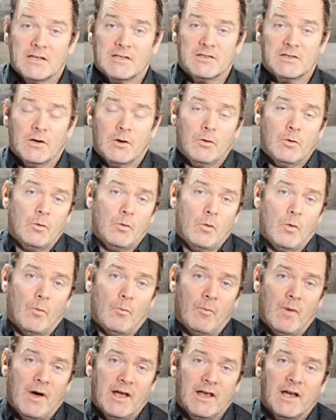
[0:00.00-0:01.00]
So
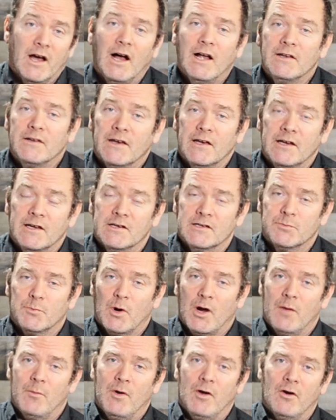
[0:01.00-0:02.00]
my content is
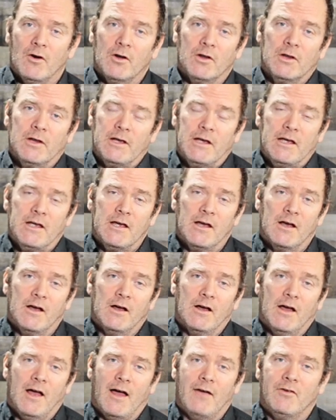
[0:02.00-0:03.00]
primarily
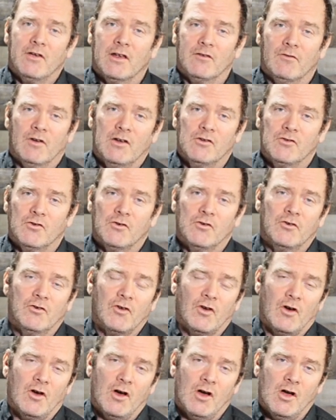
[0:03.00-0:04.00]
uh, having adventures
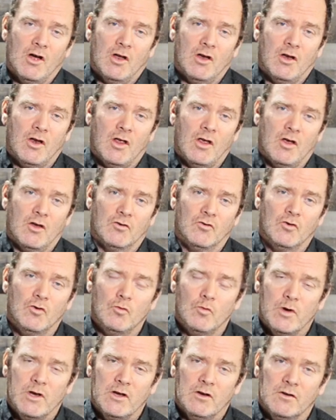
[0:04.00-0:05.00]
on two
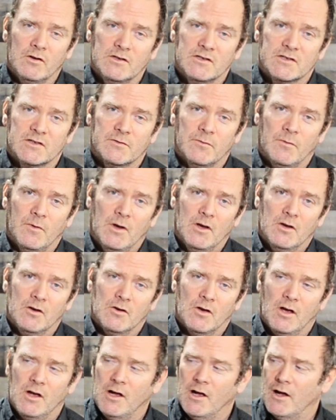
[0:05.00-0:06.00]
wheels.
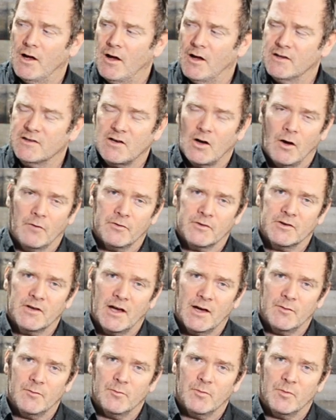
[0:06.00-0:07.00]
Uh, it's
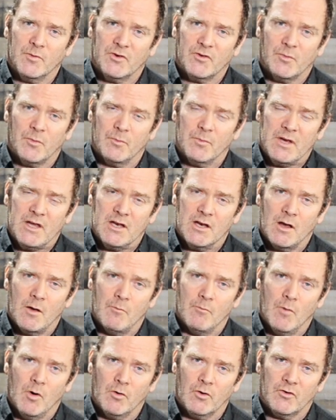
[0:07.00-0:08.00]
oftentimes been
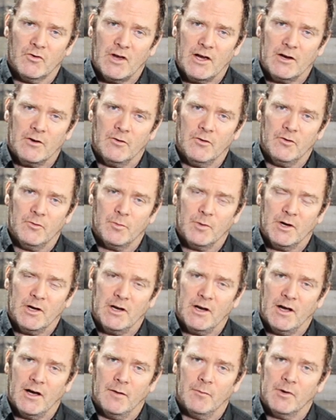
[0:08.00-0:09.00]
motorcycles,
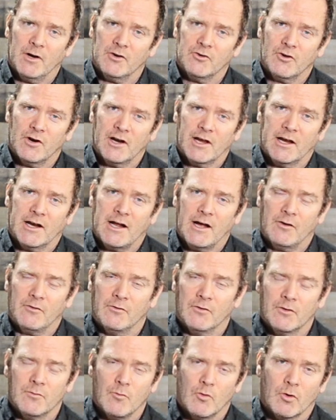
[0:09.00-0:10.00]
but I'm going to try to get out and
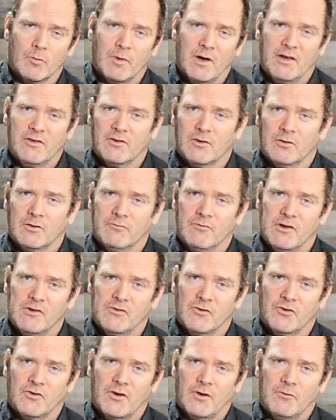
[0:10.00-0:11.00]
do more bicycle
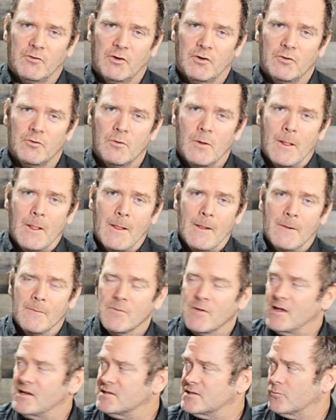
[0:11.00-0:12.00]
adventure stuff too,
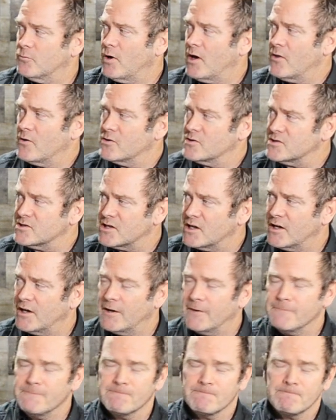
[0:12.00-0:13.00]
as the weather's uh,